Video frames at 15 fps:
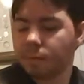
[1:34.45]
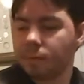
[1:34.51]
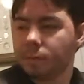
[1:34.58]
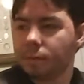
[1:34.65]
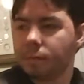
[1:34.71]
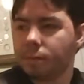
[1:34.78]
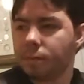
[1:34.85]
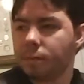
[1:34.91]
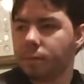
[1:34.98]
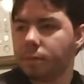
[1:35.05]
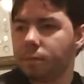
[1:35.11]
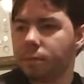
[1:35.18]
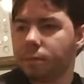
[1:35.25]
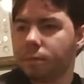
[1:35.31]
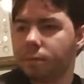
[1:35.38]

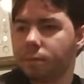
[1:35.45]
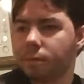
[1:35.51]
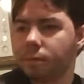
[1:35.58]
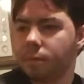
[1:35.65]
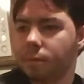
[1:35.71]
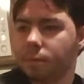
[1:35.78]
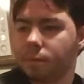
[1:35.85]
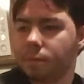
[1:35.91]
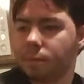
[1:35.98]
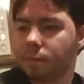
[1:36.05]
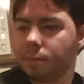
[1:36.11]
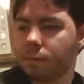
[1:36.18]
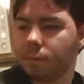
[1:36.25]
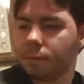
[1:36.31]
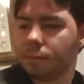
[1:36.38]

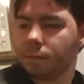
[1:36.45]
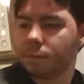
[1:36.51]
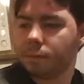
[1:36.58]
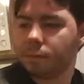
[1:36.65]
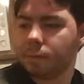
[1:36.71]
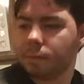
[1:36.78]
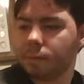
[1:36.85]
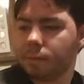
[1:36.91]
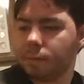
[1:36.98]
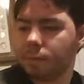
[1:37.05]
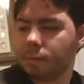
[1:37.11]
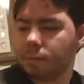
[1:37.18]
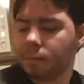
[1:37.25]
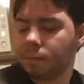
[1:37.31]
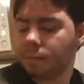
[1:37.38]

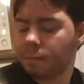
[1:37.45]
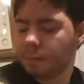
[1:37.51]
(silent)